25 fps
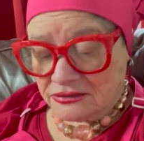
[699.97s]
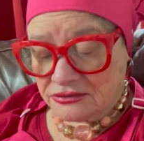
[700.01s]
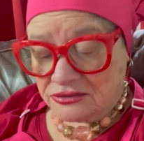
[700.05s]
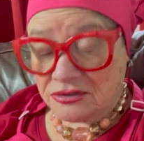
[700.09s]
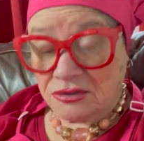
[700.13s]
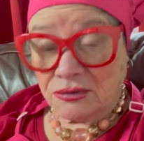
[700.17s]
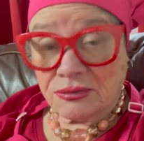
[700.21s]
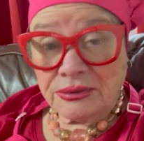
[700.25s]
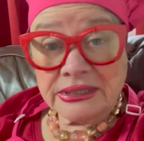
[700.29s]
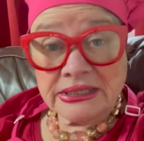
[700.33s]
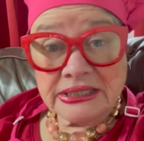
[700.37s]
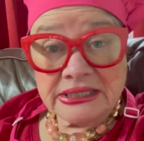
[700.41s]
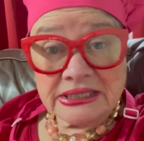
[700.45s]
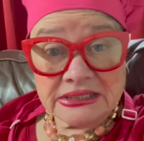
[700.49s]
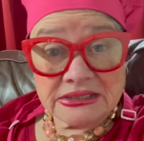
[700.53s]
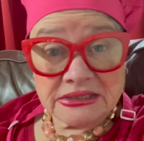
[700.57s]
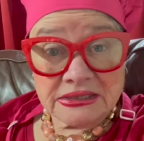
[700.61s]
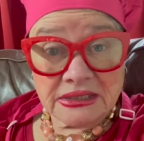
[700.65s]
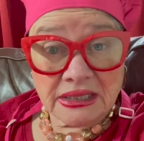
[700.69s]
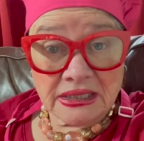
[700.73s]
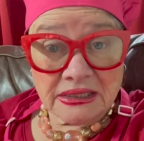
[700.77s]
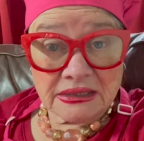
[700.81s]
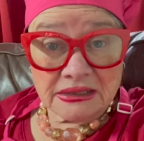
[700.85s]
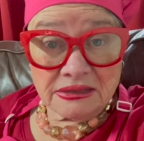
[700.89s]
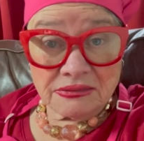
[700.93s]
So we
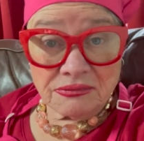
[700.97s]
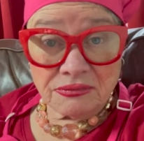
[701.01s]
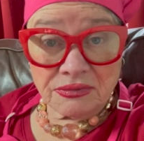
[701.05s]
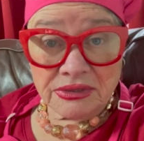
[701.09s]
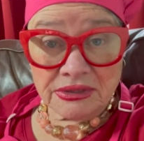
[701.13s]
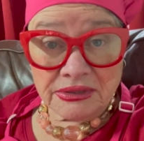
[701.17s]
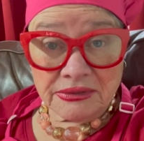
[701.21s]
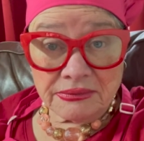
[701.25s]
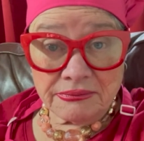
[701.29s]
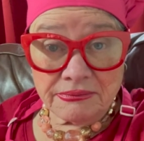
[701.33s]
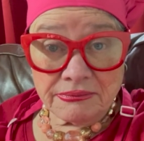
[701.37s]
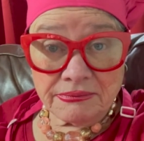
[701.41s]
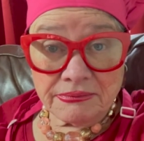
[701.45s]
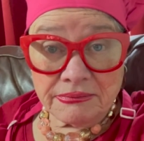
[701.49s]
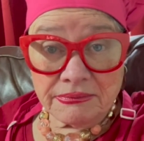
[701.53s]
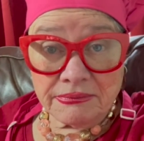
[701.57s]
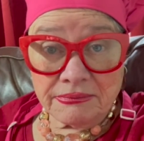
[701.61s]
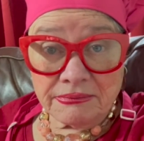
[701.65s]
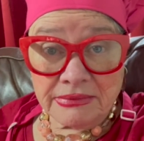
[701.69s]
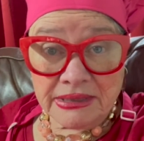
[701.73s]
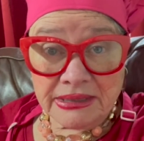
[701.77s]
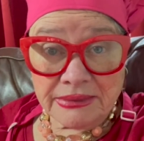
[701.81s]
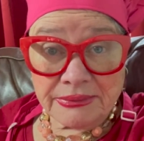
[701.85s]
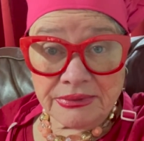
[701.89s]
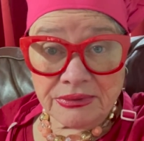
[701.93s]
decided
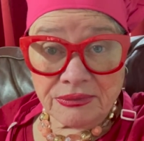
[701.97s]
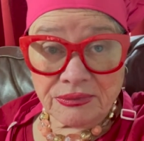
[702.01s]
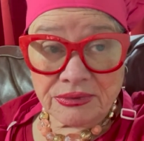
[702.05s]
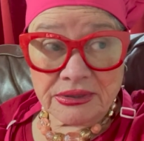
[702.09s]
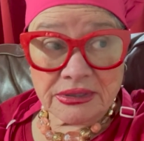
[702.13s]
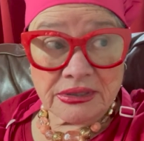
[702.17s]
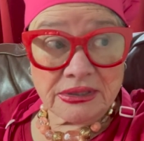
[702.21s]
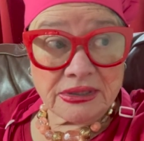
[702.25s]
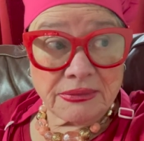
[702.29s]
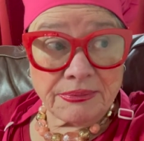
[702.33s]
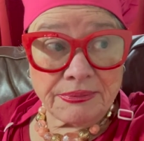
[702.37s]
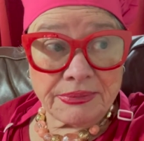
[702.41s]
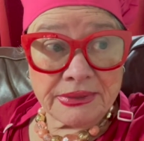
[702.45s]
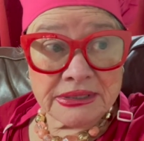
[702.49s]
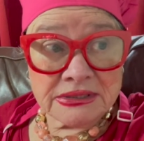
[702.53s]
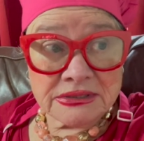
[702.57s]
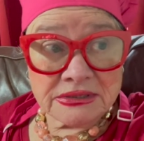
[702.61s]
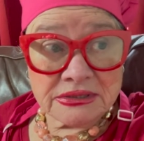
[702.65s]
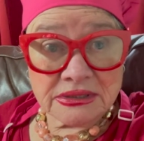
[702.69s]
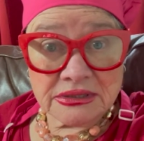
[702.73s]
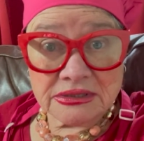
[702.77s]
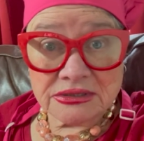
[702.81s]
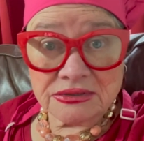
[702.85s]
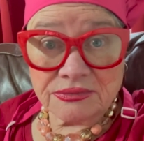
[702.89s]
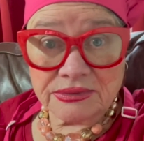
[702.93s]
maybe one of the best
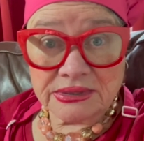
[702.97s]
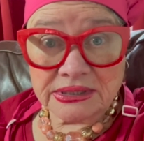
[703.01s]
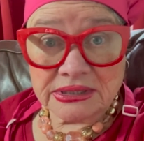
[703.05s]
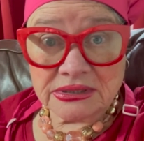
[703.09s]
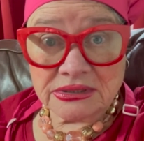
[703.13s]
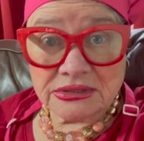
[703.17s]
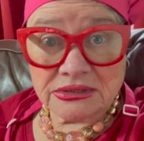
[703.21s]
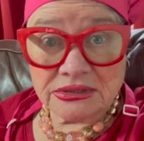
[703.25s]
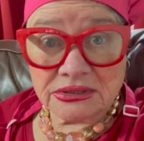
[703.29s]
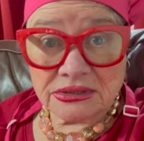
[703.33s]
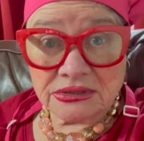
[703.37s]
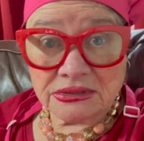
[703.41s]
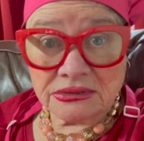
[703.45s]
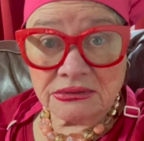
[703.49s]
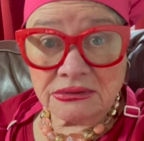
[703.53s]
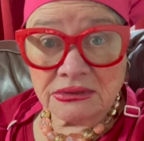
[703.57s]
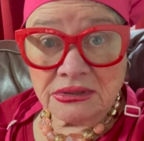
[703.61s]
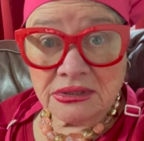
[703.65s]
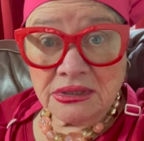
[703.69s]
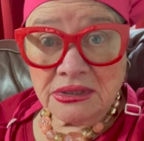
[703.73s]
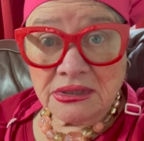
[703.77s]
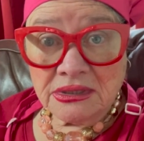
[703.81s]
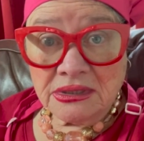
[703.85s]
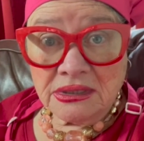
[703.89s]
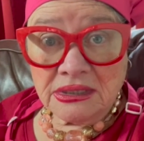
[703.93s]
things we could do
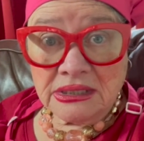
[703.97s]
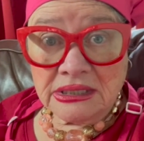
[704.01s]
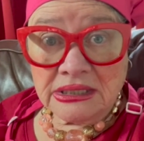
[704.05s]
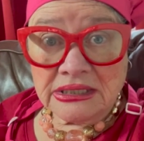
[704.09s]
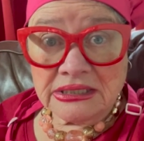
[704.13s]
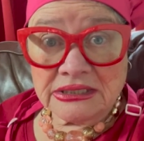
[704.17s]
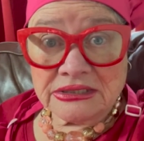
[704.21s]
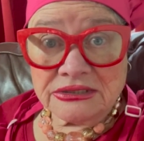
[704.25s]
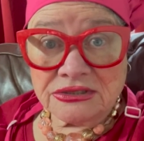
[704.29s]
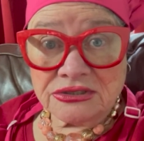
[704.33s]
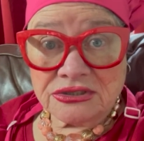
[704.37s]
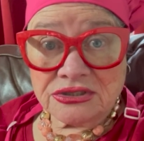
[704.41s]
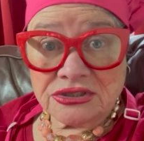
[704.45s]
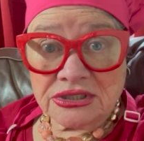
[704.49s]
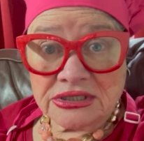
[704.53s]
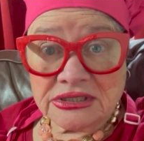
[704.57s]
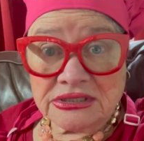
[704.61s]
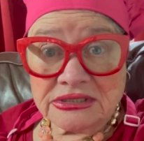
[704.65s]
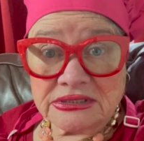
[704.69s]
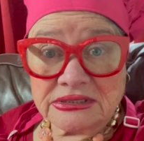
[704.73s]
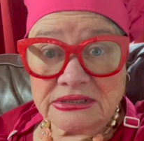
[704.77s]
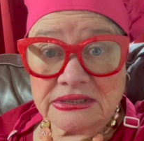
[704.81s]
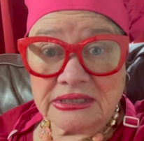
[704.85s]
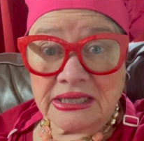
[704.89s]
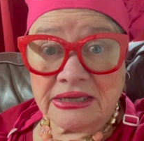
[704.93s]
is
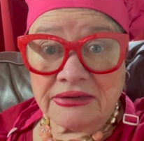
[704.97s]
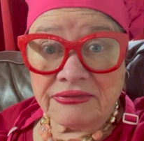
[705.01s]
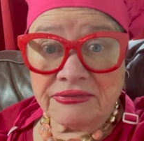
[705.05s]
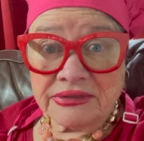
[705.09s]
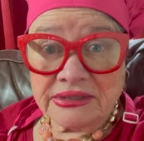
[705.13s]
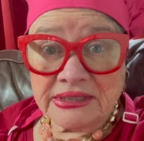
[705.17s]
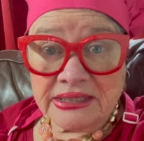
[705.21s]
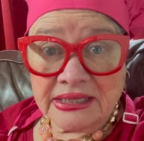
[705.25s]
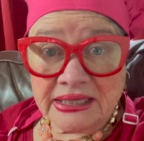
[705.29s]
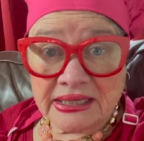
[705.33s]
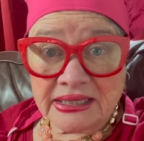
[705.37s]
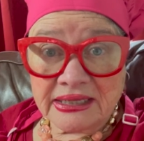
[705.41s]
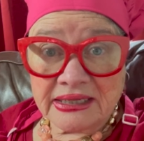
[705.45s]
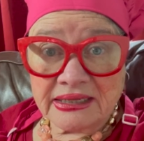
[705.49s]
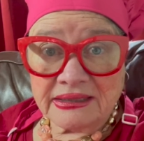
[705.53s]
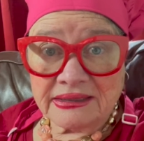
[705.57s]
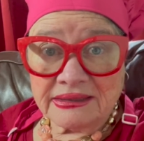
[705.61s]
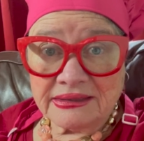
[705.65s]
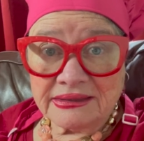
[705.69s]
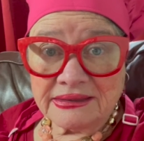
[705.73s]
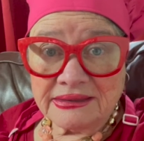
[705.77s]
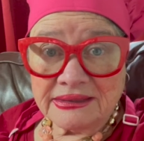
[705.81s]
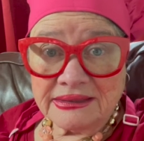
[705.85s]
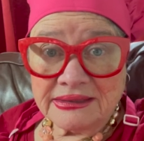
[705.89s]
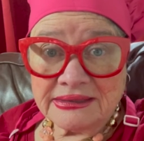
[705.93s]
just every day
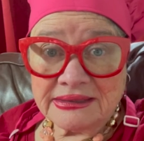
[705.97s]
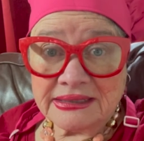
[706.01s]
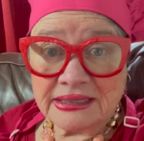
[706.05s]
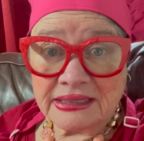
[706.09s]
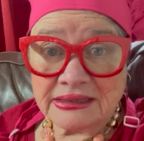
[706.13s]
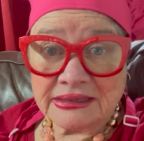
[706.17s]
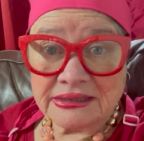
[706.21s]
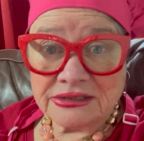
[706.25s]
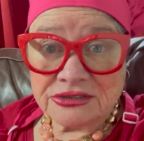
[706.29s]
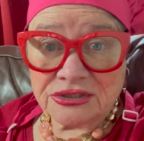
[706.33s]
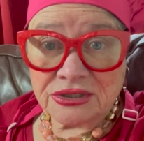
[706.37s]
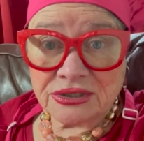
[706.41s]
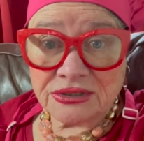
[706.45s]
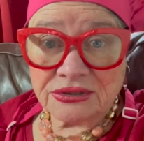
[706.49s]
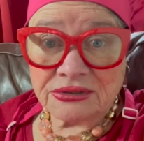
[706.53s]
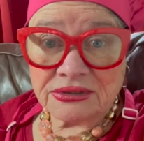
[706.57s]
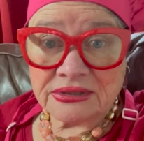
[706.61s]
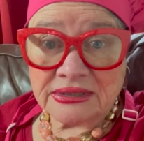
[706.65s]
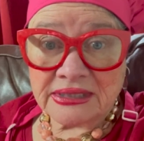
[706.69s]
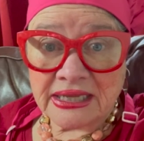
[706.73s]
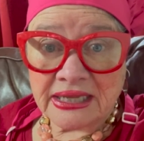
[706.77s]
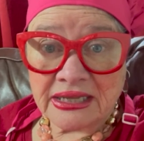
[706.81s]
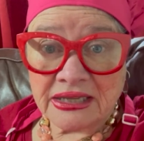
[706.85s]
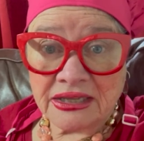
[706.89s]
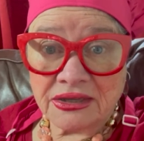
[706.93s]
tell each other
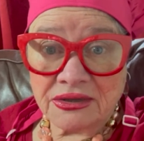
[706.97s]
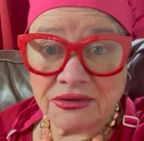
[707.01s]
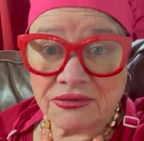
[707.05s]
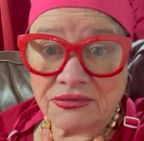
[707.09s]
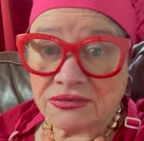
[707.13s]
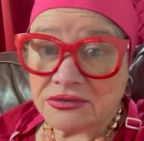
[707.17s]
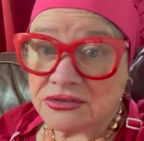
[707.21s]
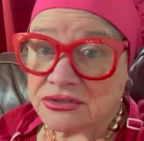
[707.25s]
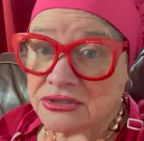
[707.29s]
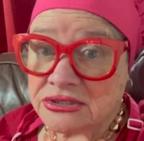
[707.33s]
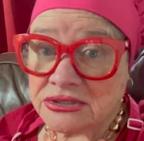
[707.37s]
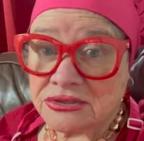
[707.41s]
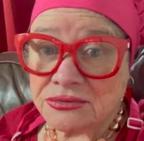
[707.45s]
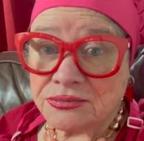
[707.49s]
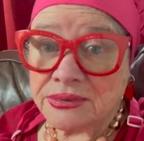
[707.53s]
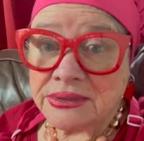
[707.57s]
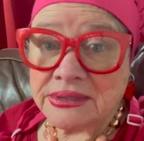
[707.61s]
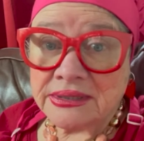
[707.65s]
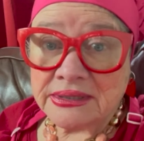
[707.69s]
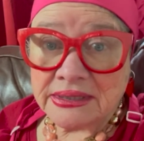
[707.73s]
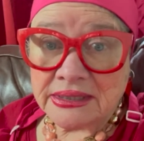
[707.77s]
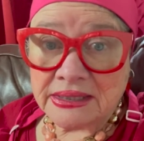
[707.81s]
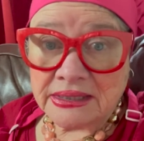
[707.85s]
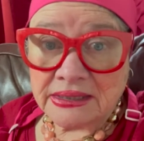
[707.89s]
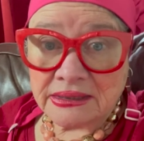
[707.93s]
thank you for just
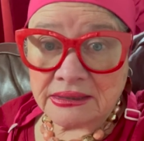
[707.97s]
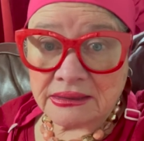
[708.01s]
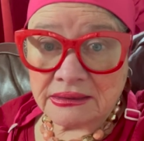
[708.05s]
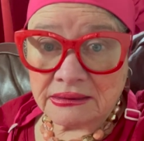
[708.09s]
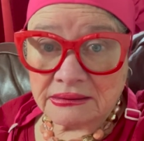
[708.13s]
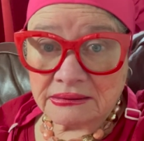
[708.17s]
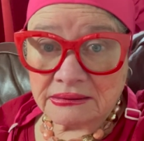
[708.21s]
one thing.